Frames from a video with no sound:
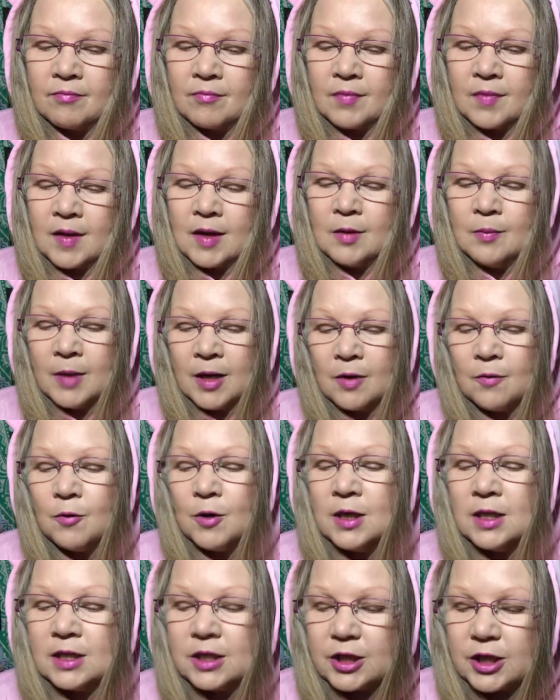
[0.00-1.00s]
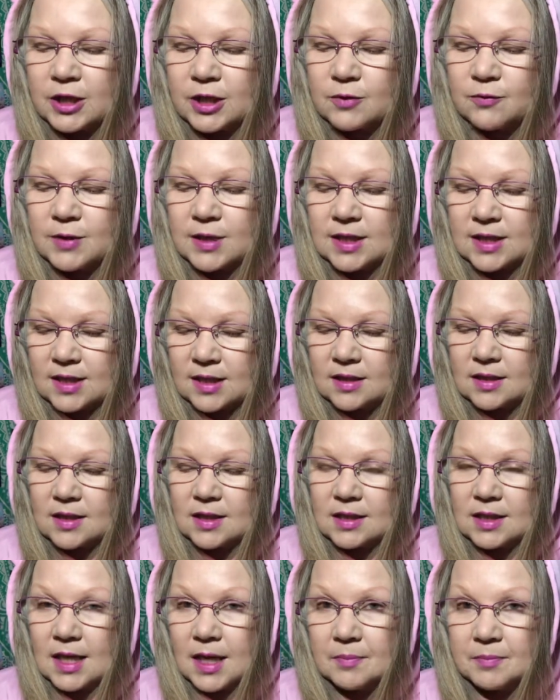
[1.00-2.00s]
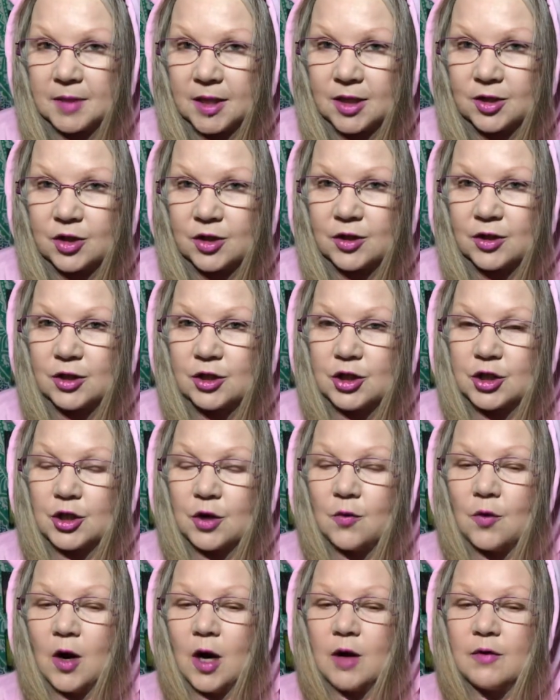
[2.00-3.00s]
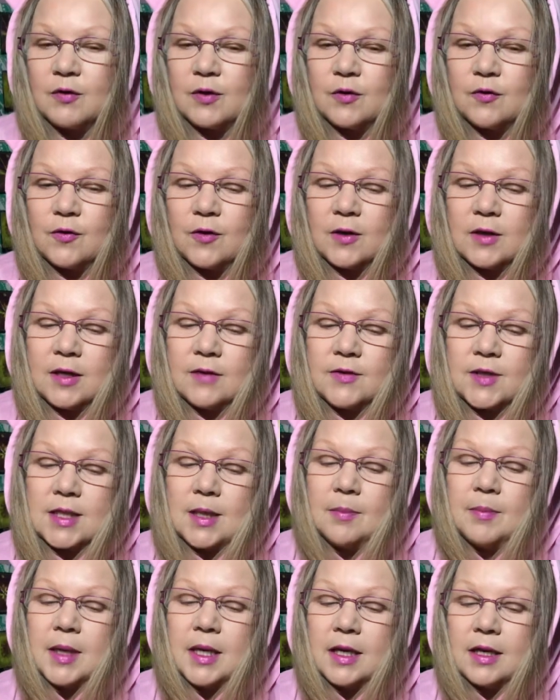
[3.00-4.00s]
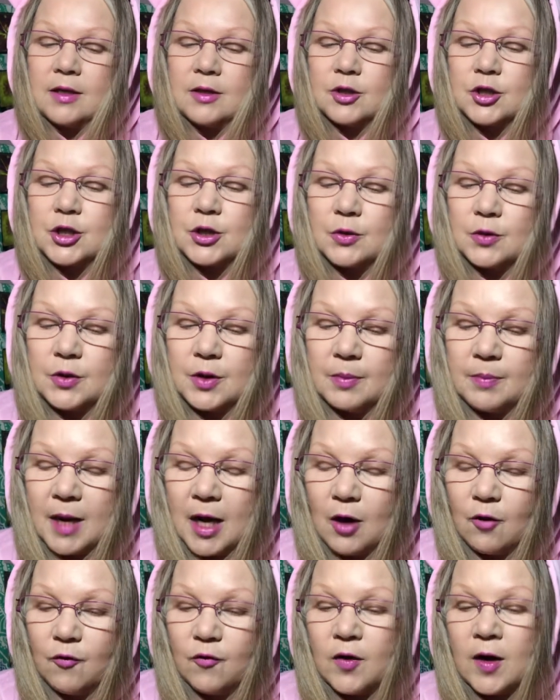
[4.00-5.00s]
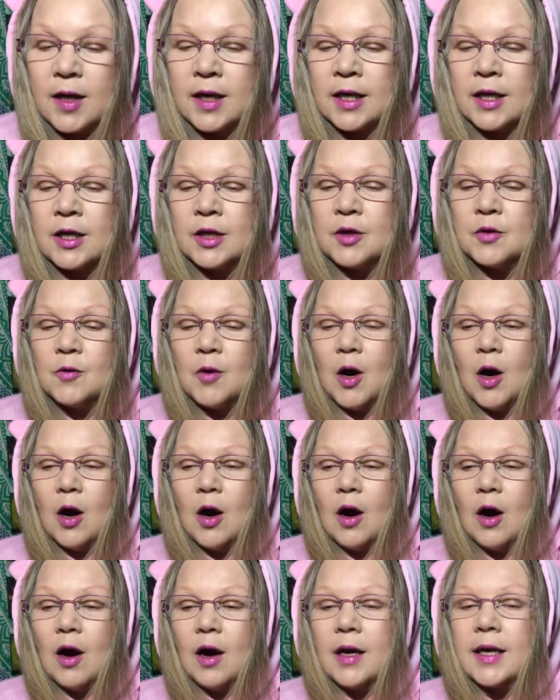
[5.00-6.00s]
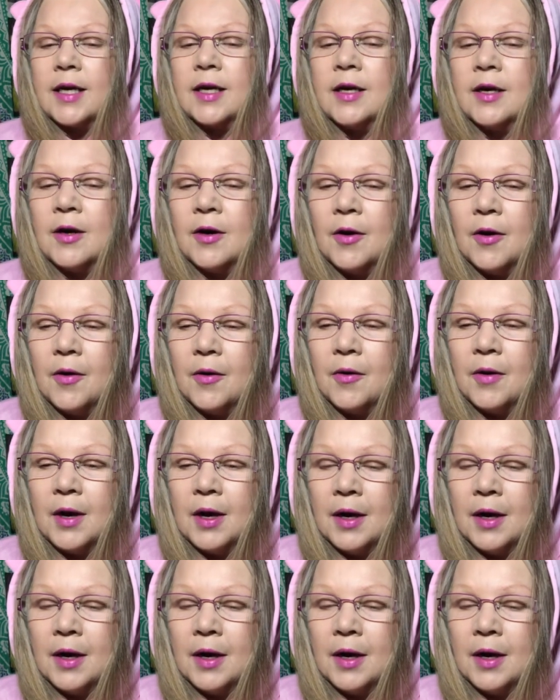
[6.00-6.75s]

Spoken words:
You might want to just resist the temptation to show off in front of somebody, to show them how funny you are, you know.